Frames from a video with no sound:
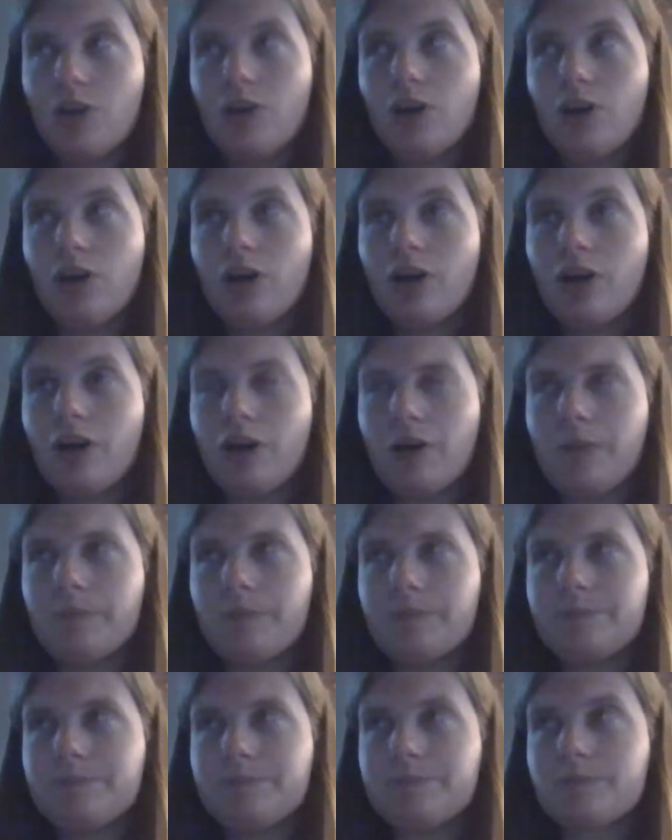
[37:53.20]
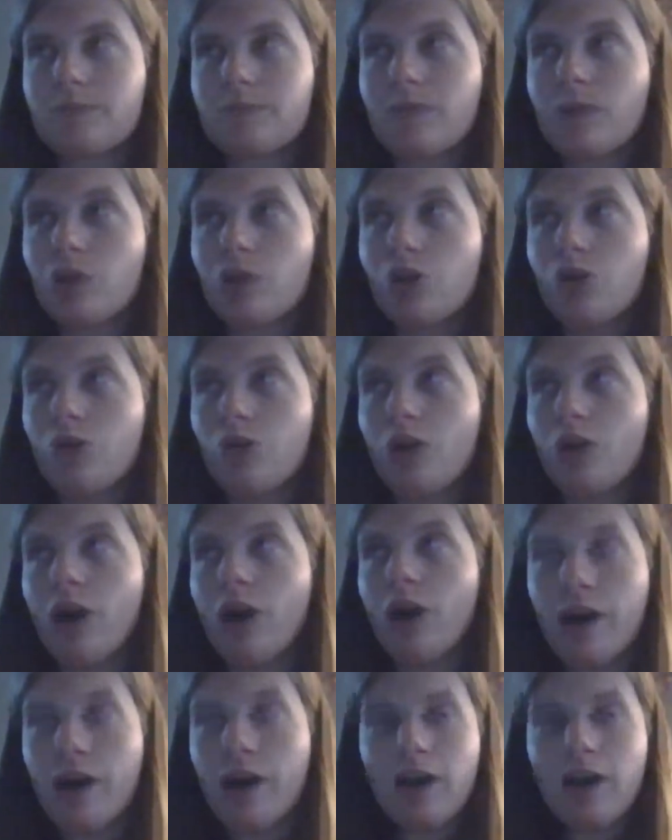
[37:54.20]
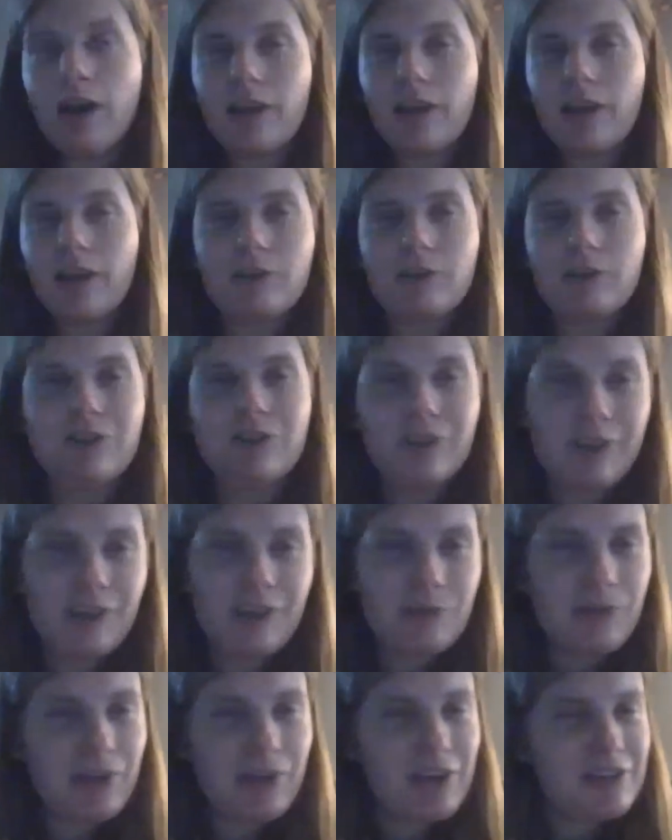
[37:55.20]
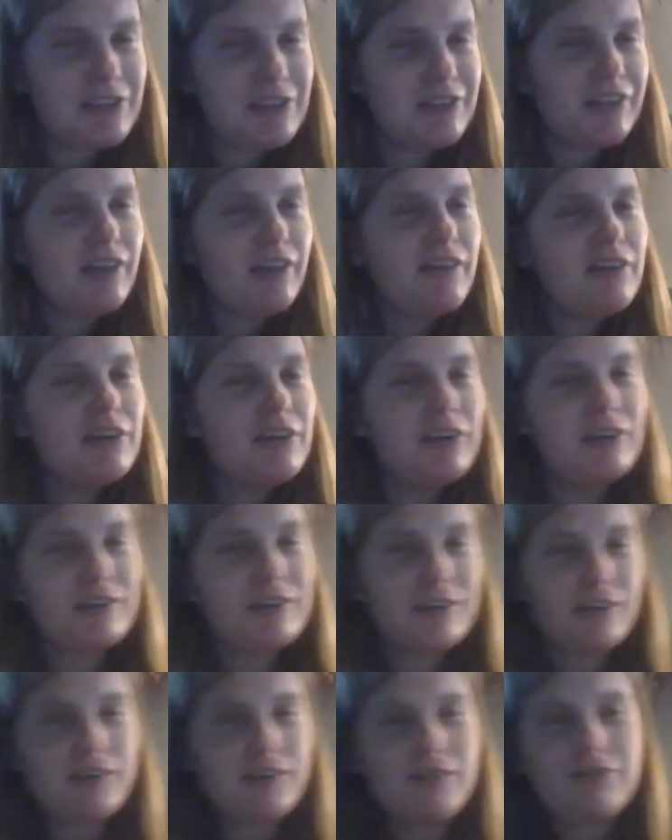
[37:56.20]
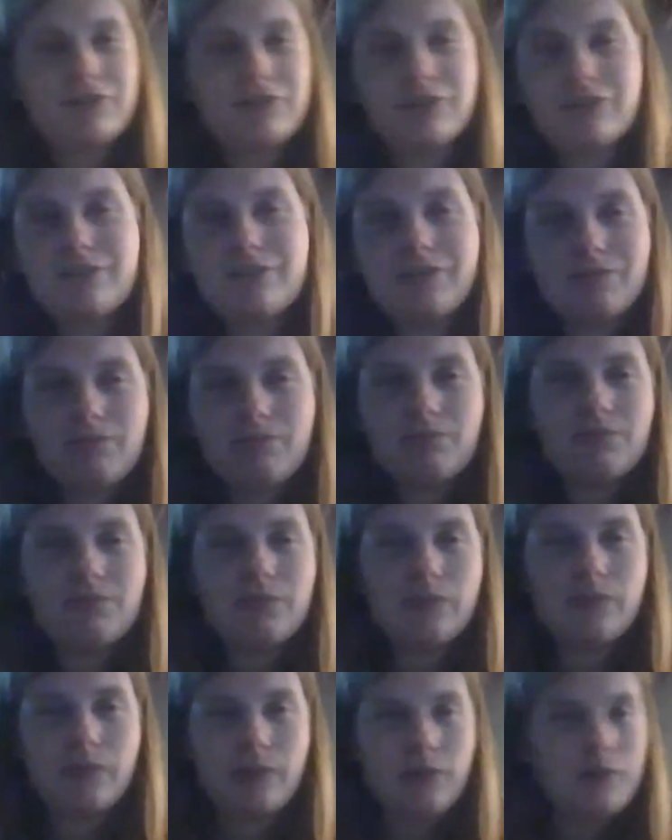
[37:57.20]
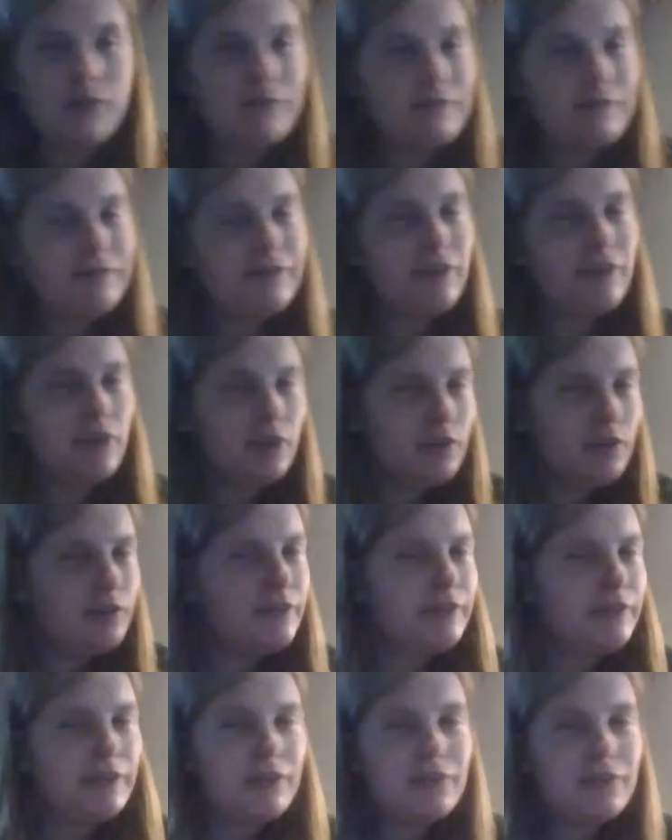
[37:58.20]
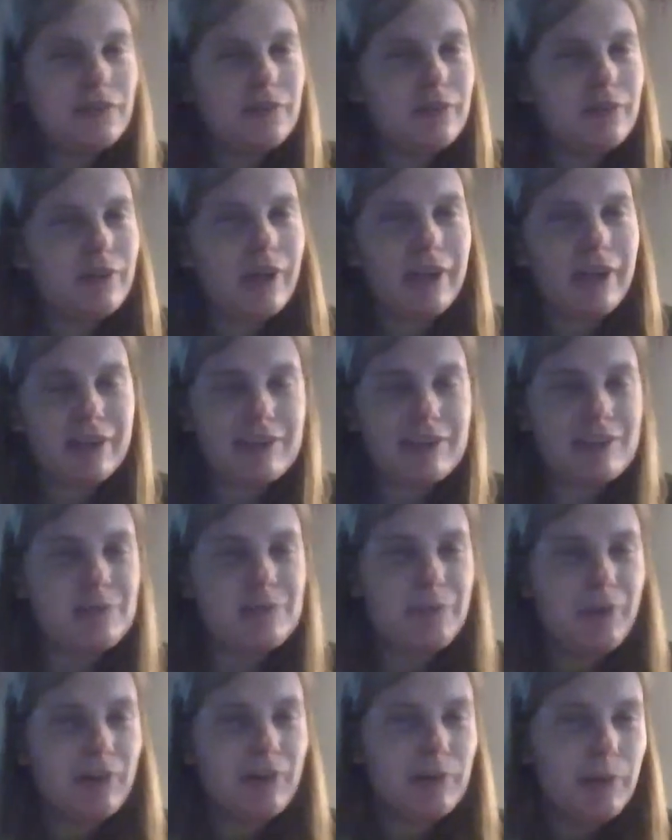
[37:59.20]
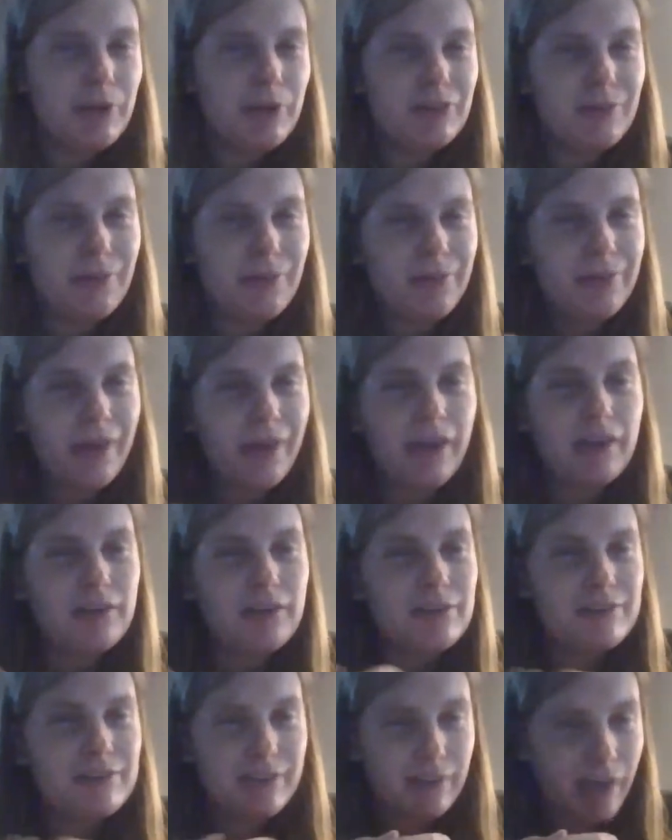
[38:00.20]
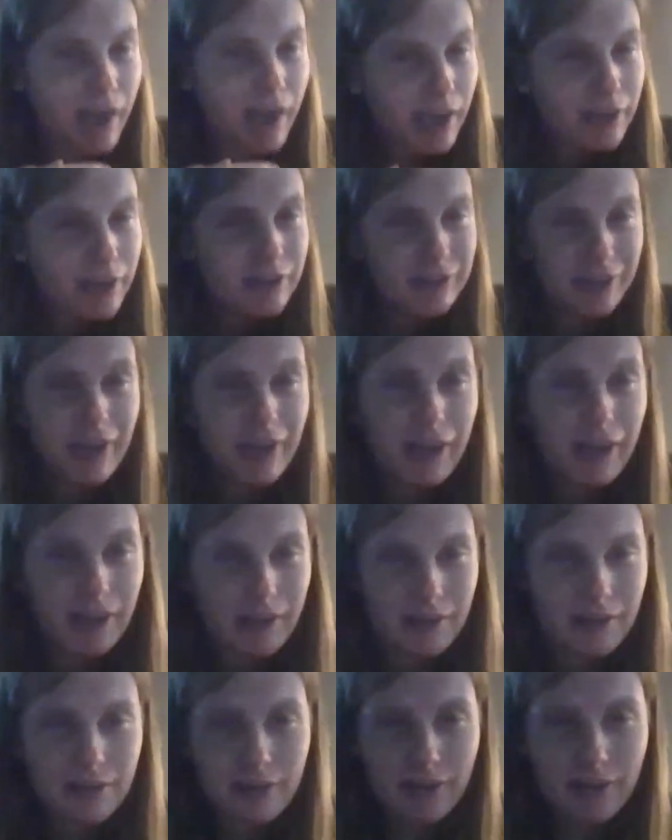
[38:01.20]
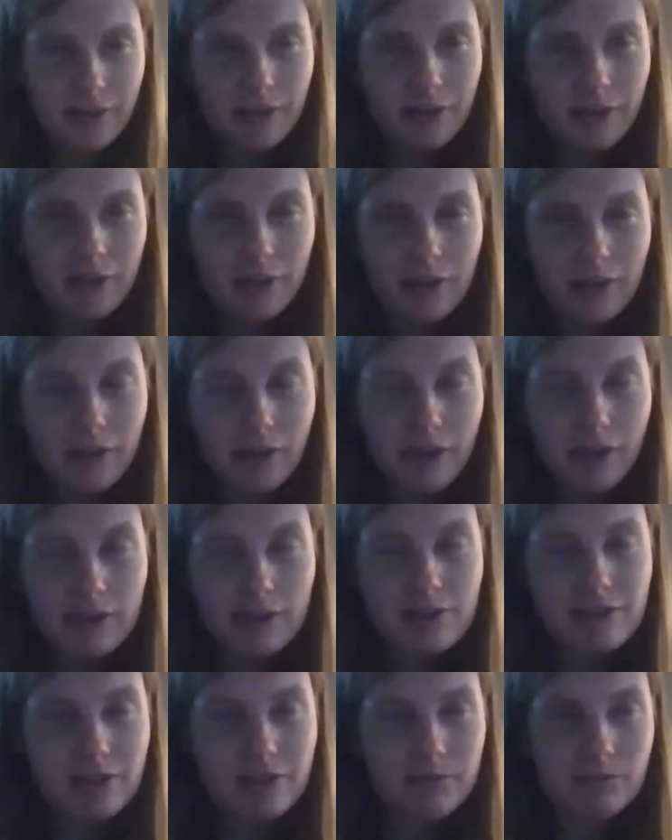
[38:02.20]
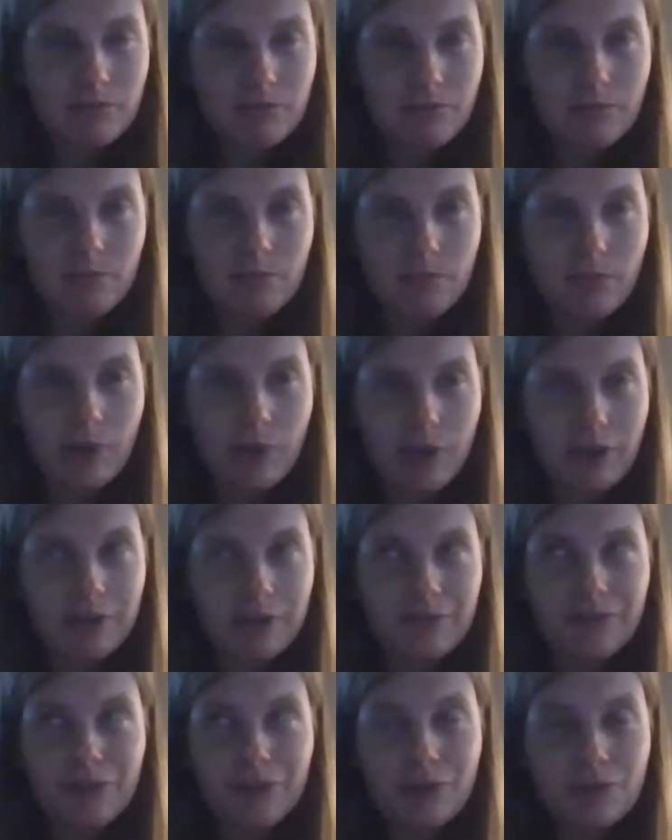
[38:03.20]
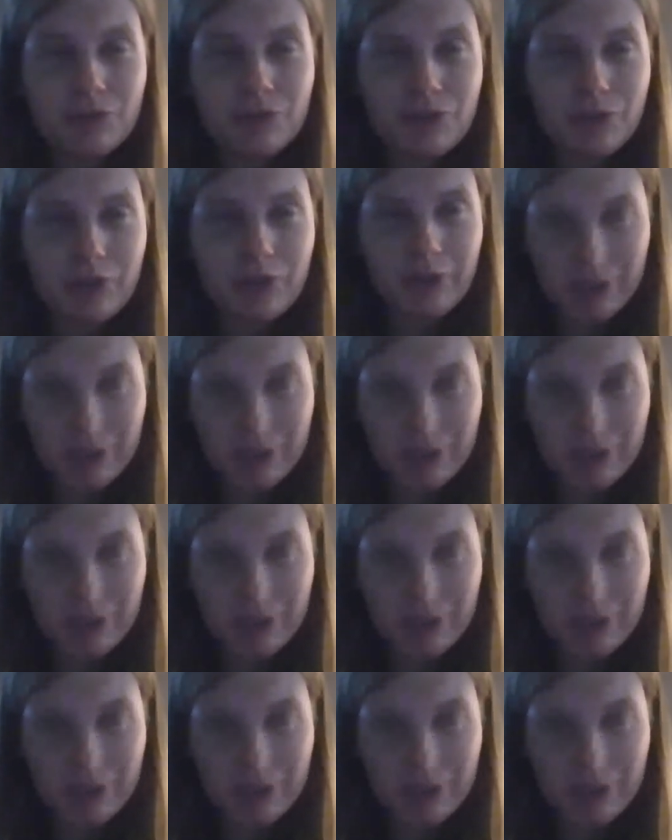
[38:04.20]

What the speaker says: I am going to talk about a series of just fun little experimental things that I did, and then my future